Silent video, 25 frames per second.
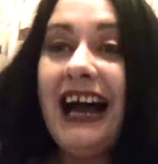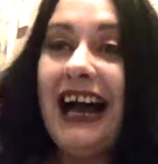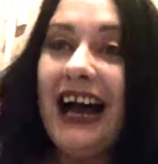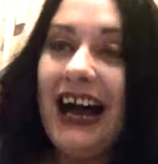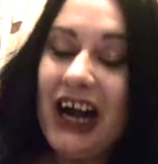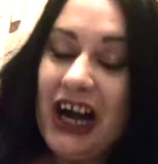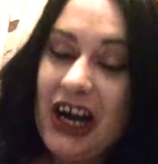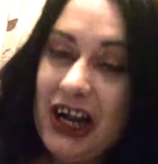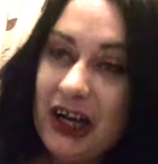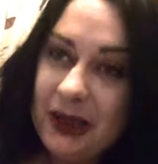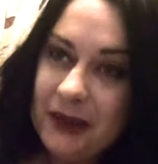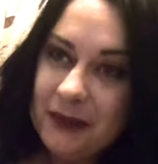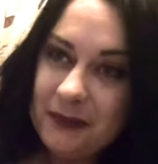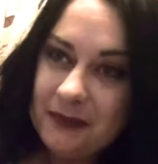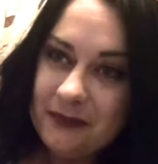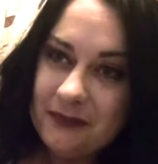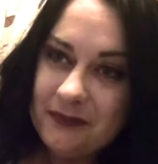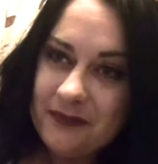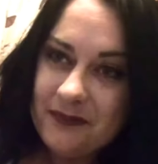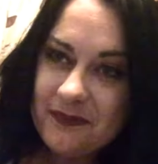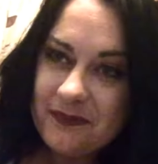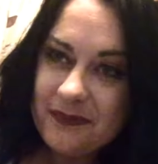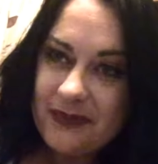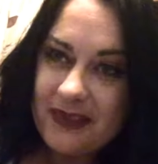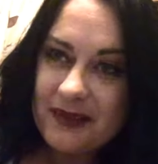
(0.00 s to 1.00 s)

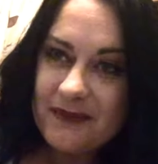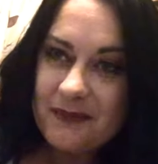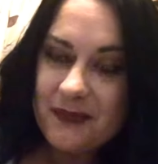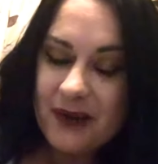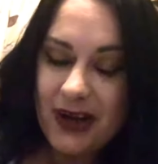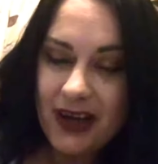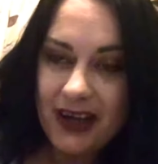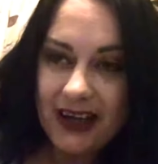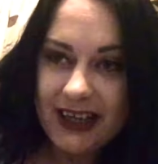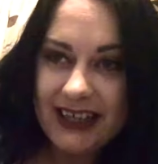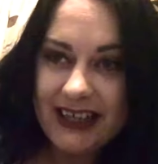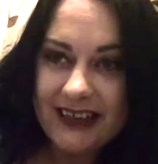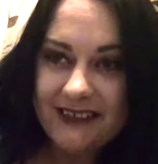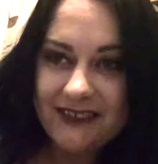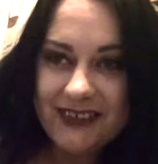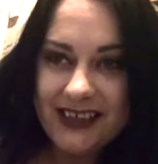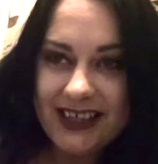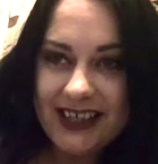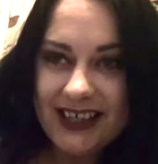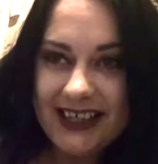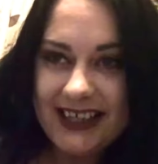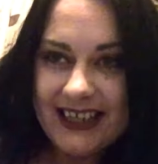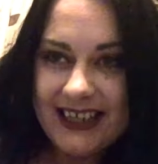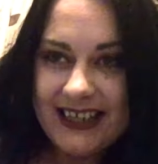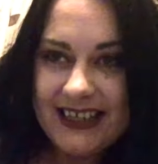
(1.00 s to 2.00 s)
Um, but it
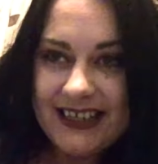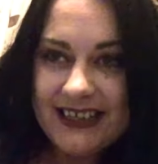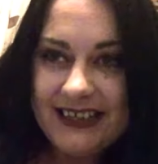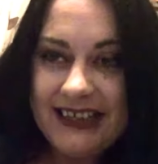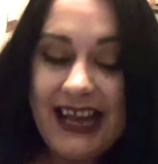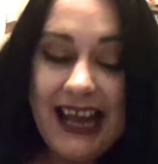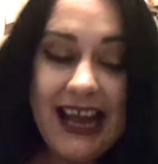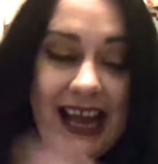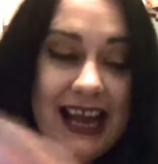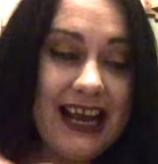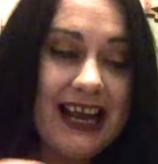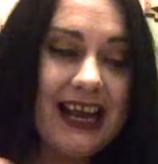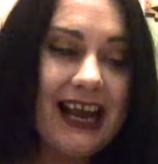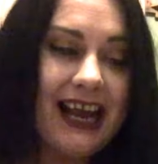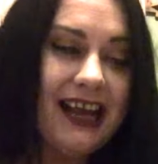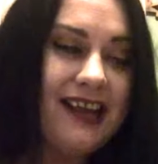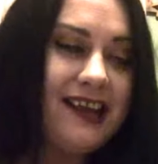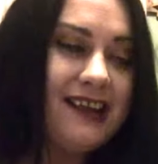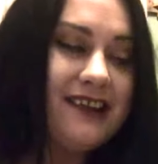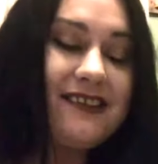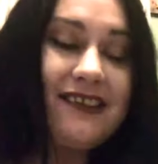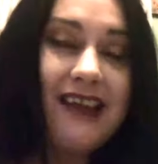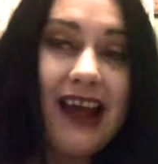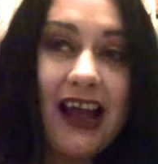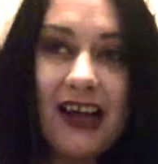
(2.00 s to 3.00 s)
really it,
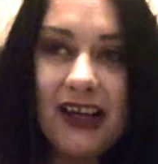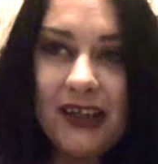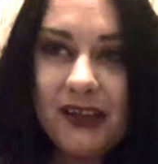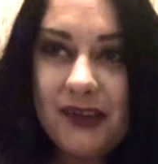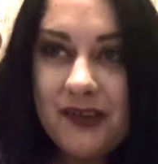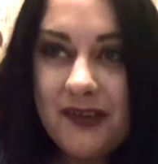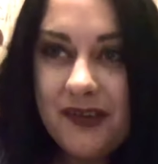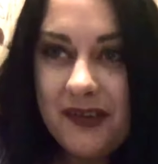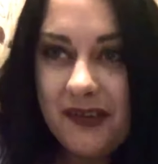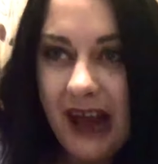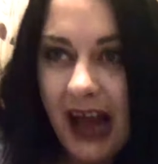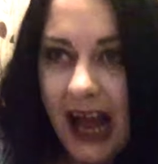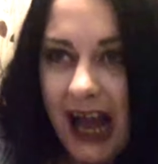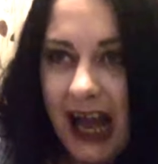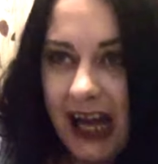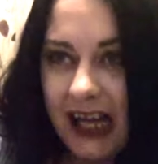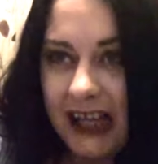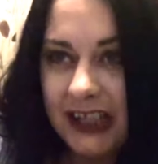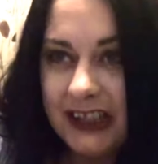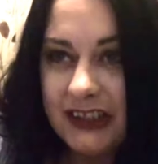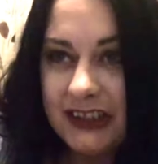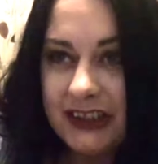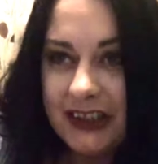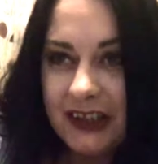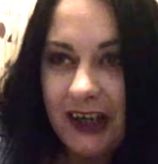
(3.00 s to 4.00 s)
it sounds
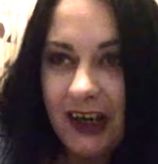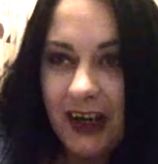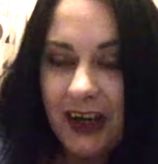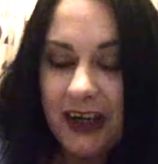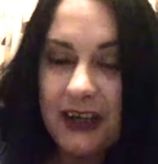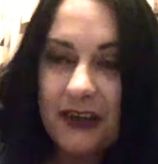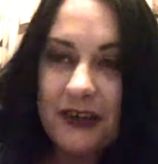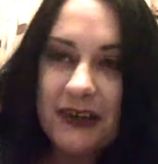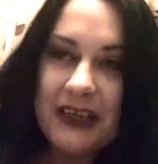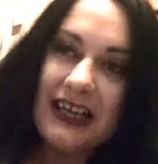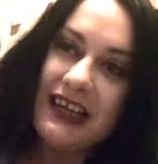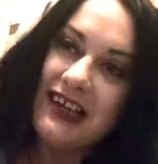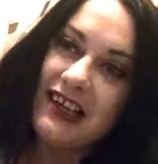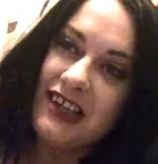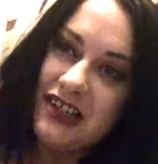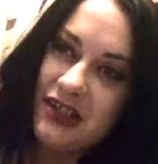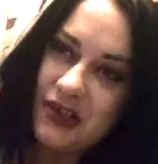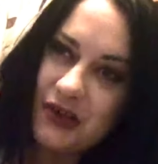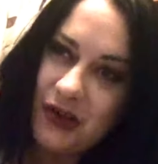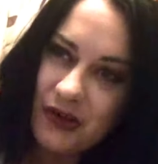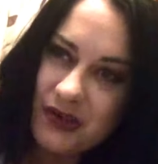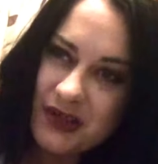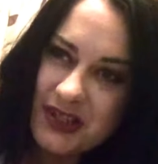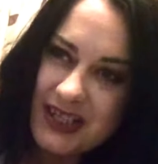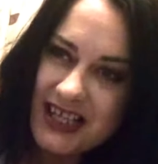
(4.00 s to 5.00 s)
and like looking at the
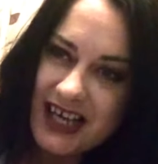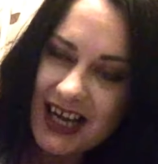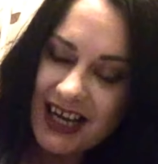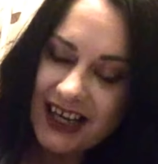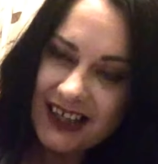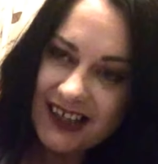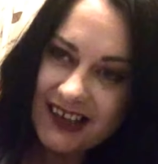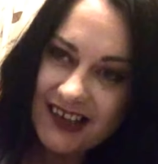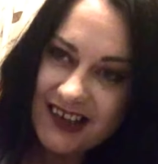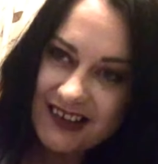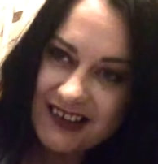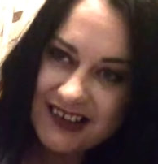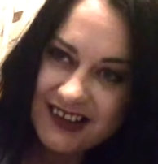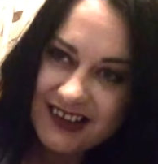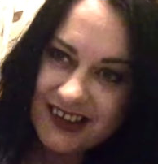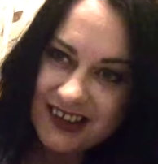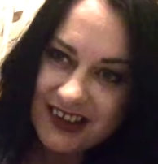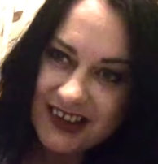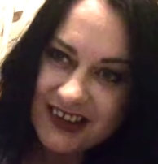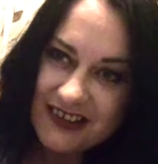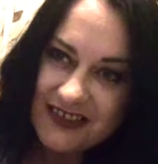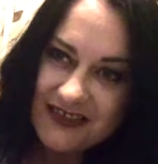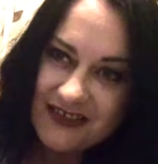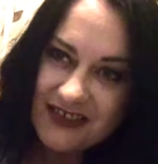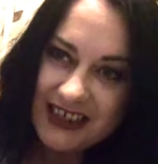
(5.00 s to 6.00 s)
contents it
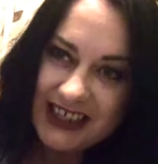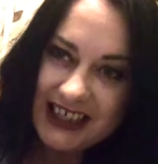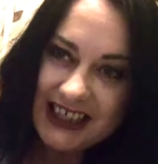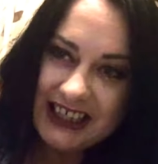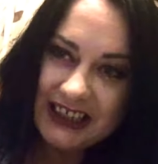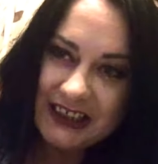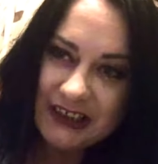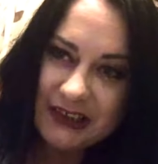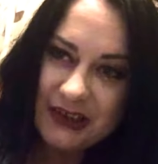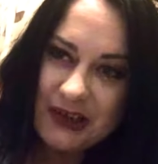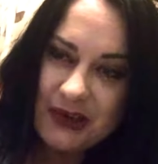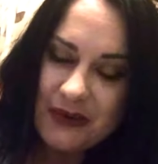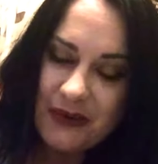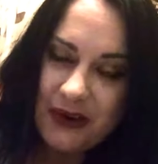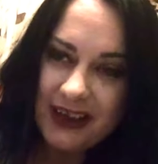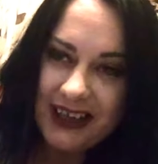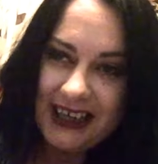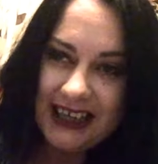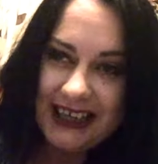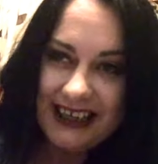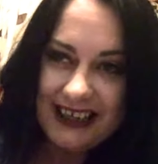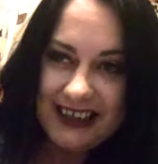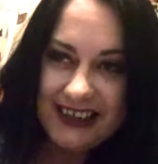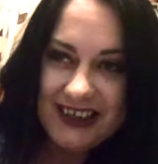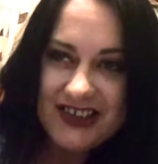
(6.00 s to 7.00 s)
does really look
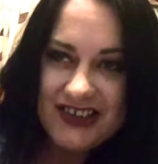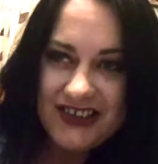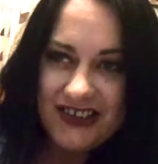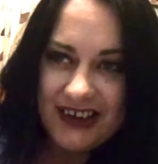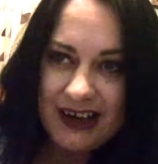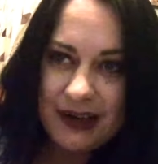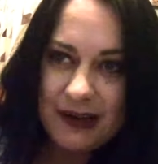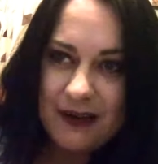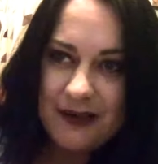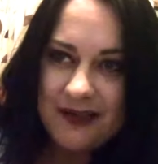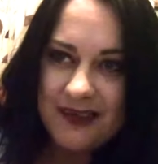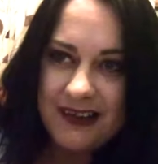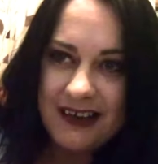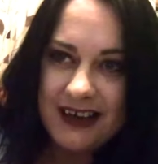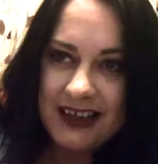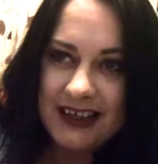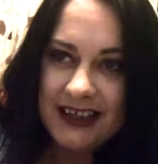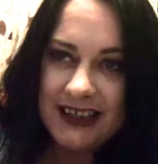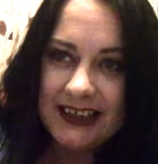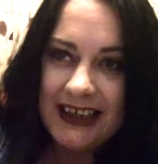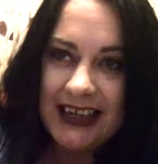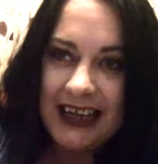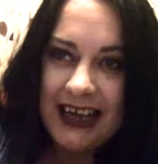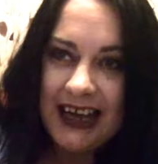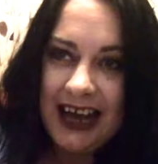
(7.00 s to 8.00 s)
quite
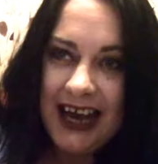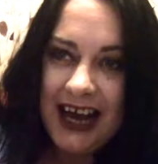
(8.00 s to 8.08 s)
interesting